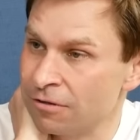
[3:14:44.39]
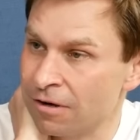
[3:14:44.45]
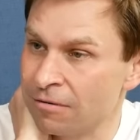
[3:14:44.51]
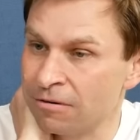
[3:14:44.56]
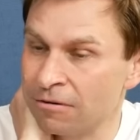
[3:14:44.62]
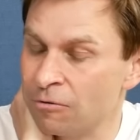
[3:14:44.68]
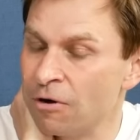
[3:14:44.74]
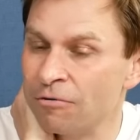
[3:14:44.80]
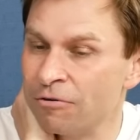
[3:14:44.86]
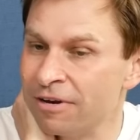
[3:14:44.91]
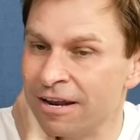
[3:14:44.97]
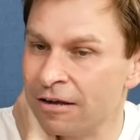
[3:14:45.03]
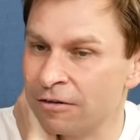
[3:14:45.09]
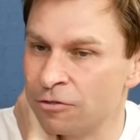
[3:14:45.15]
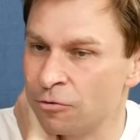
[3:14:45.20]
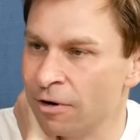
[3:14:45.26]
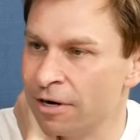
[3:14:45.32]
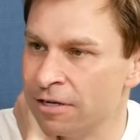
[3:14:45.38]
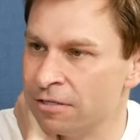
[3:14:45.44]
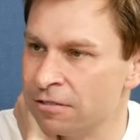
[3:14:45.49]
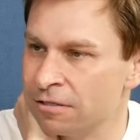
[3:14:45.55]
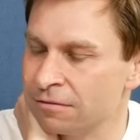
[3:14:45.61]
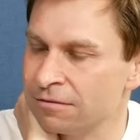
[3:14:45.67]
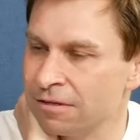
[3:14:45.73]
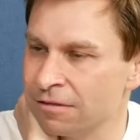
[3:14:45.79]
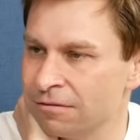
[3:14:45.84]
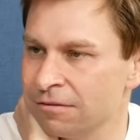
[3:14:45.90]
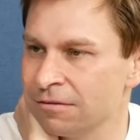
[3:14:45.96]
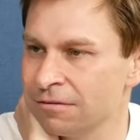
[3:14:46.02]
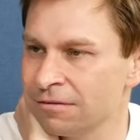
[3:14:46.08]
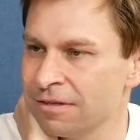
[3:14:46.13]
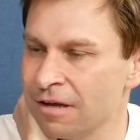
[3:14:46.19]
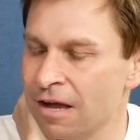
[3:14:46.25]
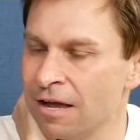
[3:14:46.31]
I mean, when we were in our 20s, you know,
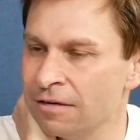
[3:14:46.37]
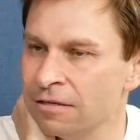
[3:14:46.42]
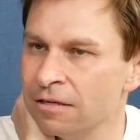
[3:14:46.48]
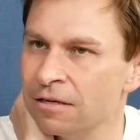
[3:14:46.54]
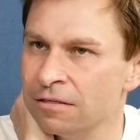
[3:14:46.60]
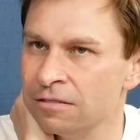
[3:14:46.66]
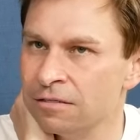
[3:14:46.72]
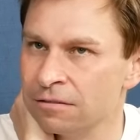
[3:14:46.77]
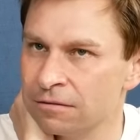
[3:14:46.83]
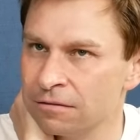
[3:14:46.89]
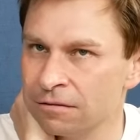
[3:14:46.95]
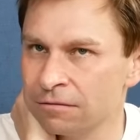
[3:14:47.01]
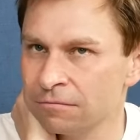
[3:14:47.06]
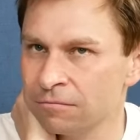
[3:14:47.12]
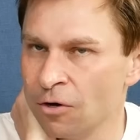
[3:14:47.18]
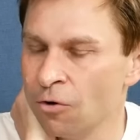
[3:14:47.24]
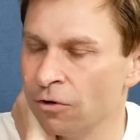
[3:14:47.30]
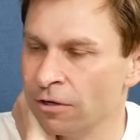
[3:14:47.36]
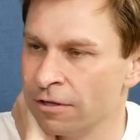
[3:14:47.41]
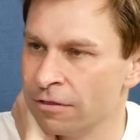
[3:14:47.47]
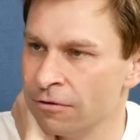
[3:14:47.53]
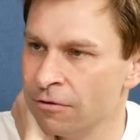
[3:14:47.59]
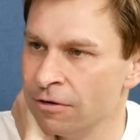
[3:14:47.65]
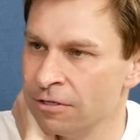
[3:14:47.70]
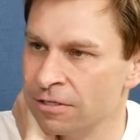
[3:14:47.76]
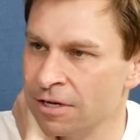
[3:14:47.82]
I had kids early 30s.